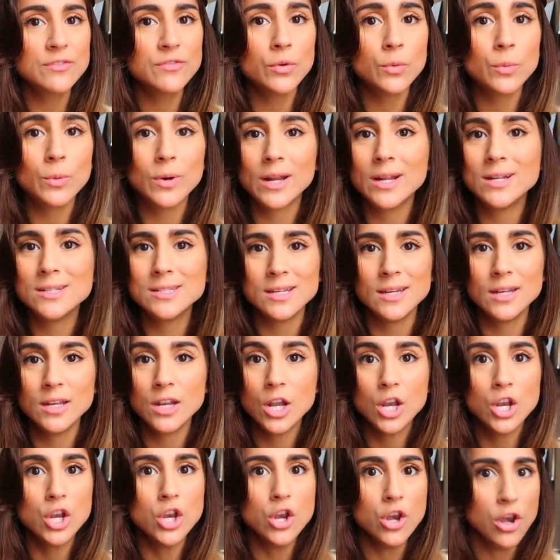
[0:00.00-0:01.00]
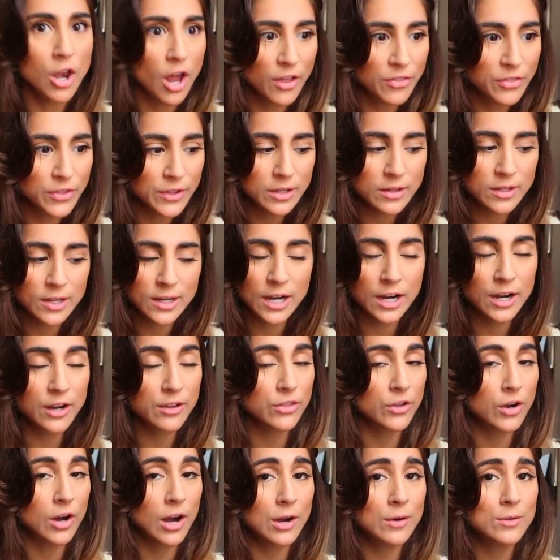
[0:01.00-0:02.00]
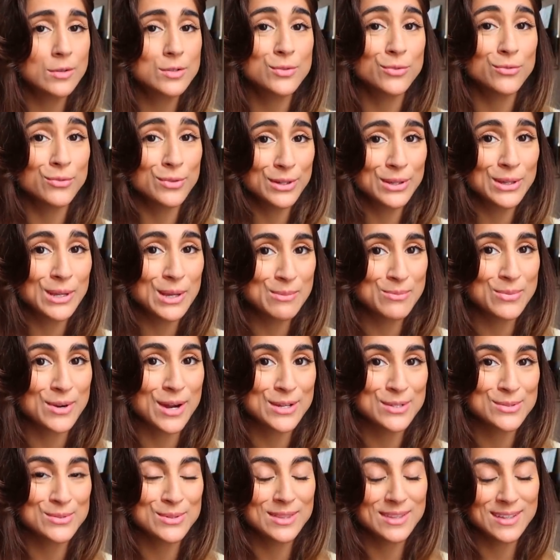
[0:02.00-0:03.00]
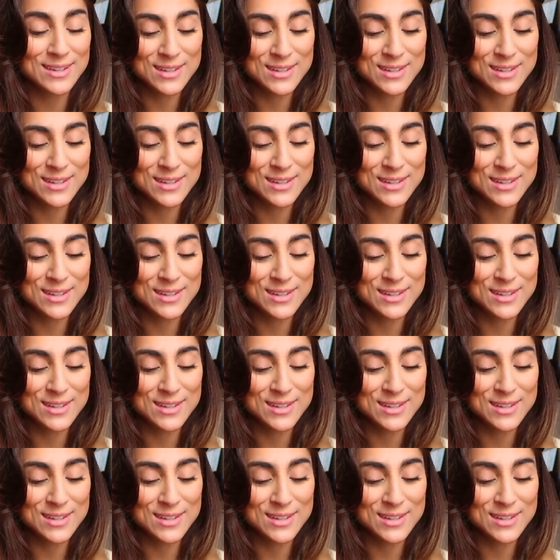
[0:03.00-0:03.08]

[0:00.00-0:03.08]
for what I did, nothing like I thought. I was really impressed with